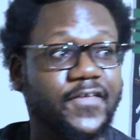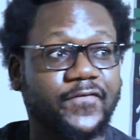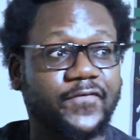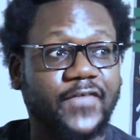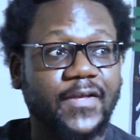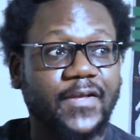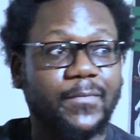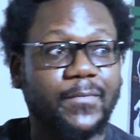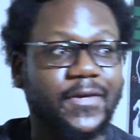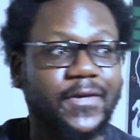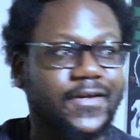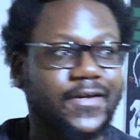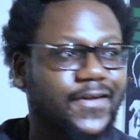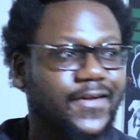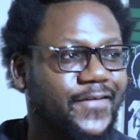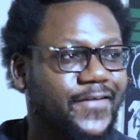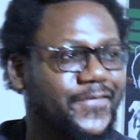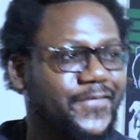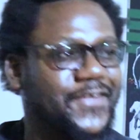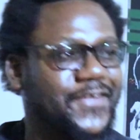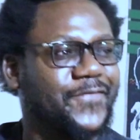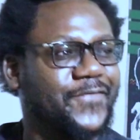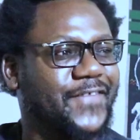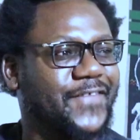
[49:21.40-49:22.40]
Film and
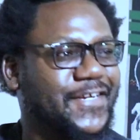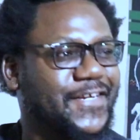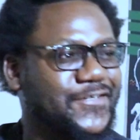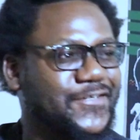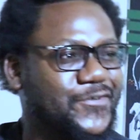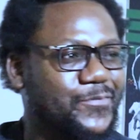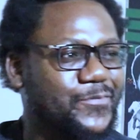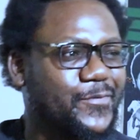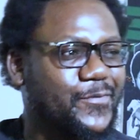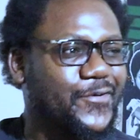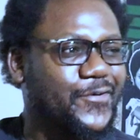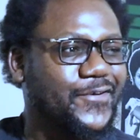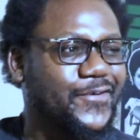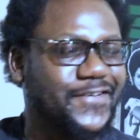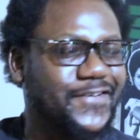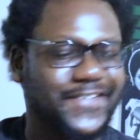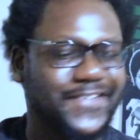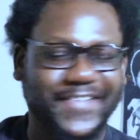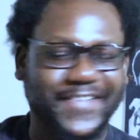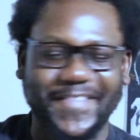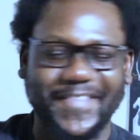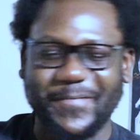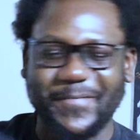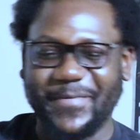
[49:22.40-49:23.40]
Classification Board
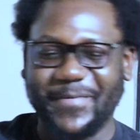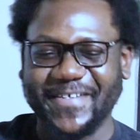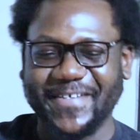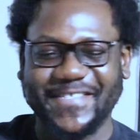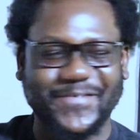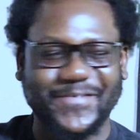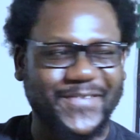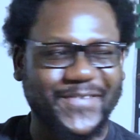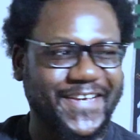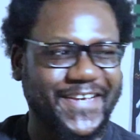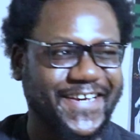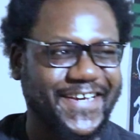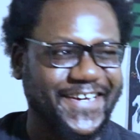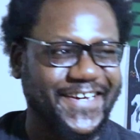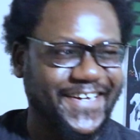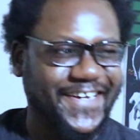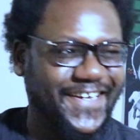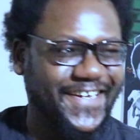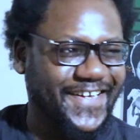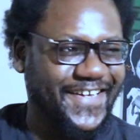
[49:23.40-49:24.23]
in the past week.